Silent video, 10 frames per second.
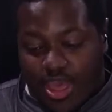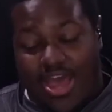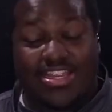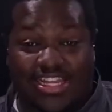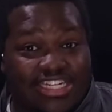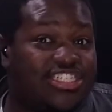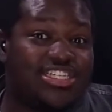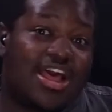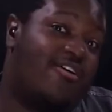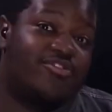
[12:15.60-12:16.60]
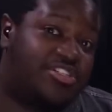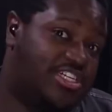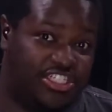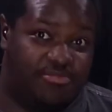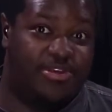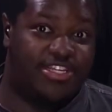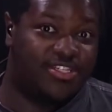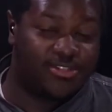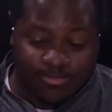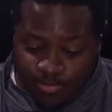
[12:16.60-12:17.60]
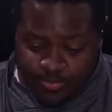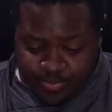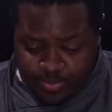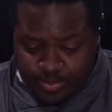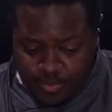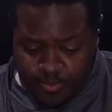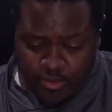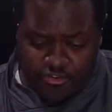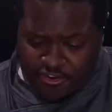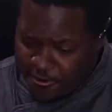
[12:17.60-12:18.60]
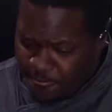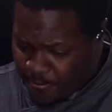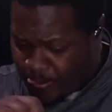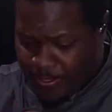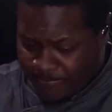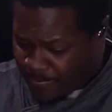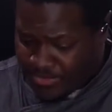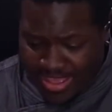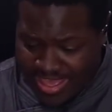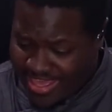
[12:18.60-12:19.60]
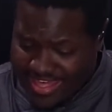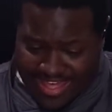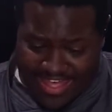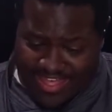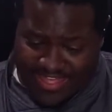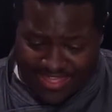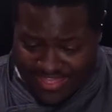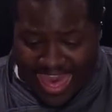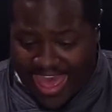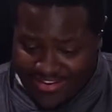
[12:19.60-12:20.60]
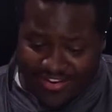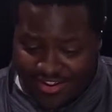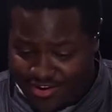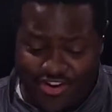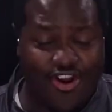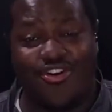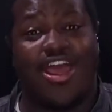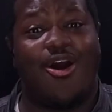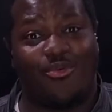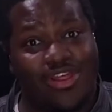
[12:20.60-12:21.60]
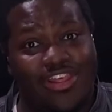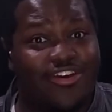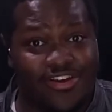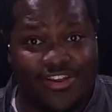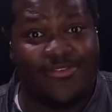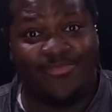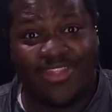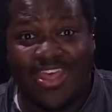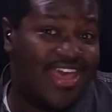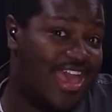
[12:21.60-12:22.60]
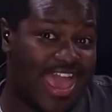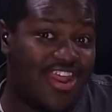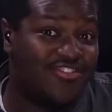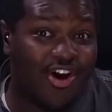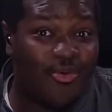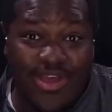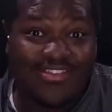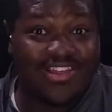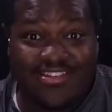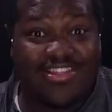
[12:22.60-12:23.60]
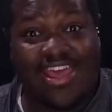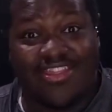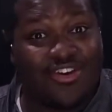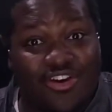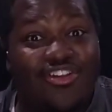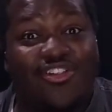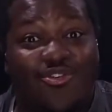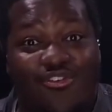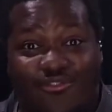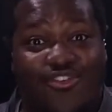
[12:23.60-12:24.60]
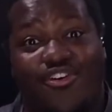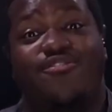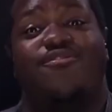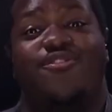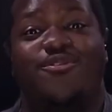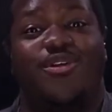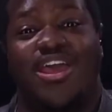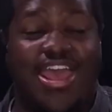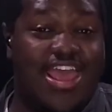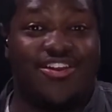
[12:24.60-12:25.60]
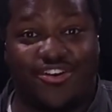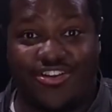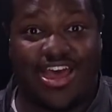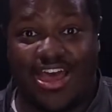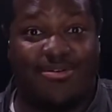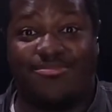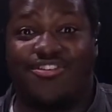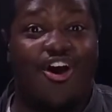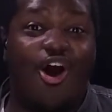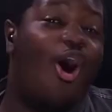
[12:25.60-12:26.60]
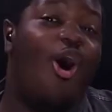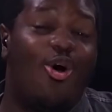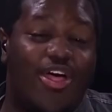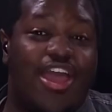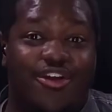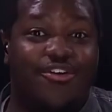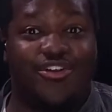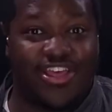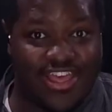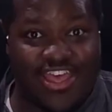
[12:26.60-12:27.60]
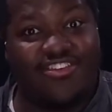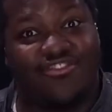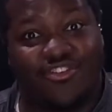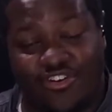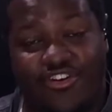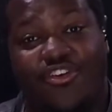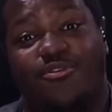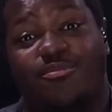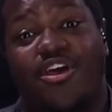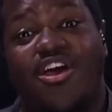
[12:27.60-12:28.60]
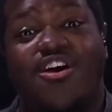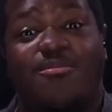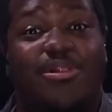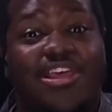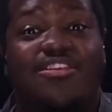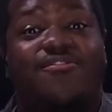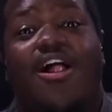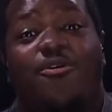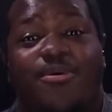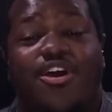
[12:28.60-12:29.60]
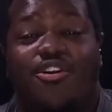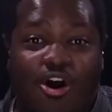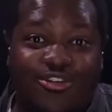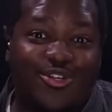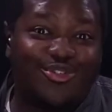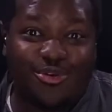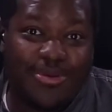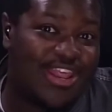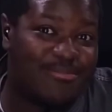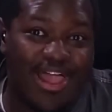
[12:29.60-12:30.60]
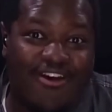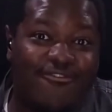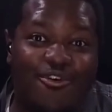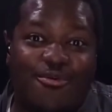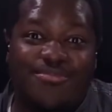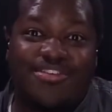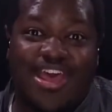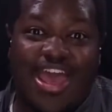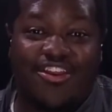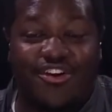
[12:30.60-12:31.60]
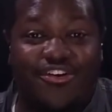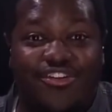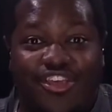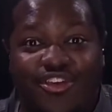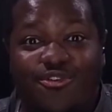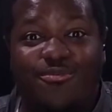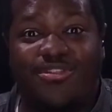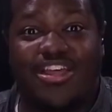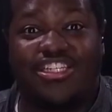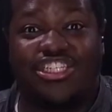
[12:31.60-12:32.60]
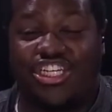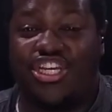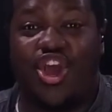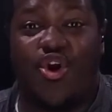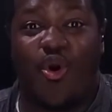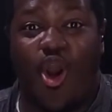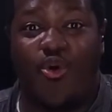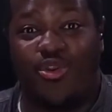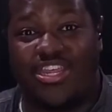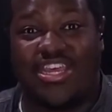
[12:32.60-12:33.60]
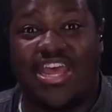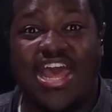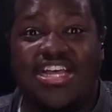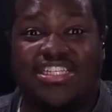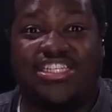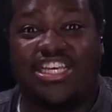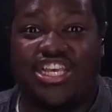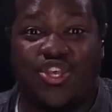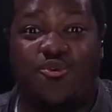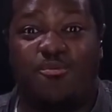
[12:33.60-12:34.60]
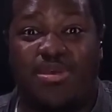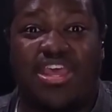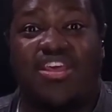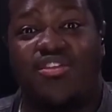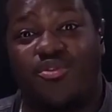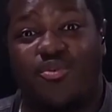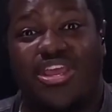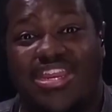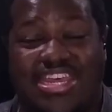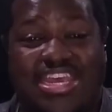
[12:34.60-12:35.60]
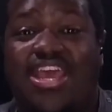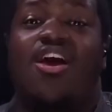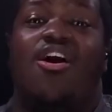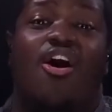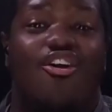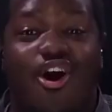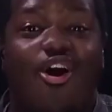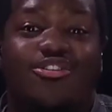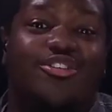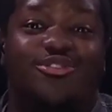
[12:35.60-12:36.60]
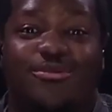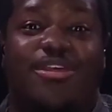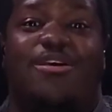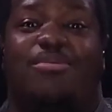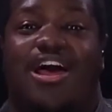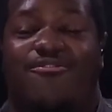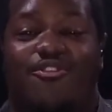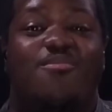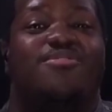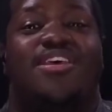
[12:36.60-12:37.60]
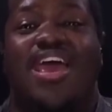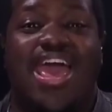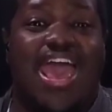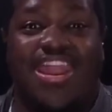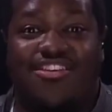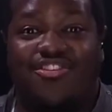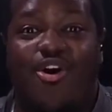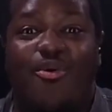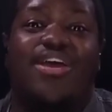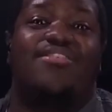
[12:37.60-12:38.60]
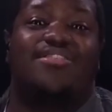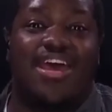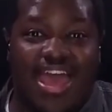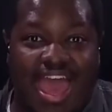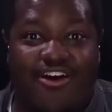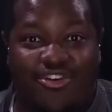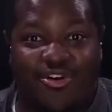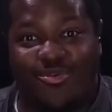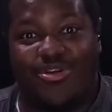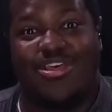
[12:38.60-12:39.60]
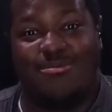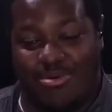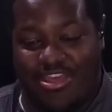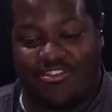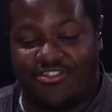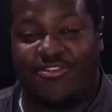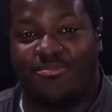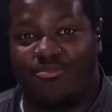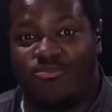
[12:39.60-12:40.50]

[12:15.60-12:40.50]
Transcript: a delicious conversation piece. So that turned out really good. And as always, let's thank the good Lord for good food and good times. All that good is Good Cubed. Please follow me on all social media platforms at Good Cube. That's GOODCUB3D on all social media platforms. And as always, have a good one. Peace.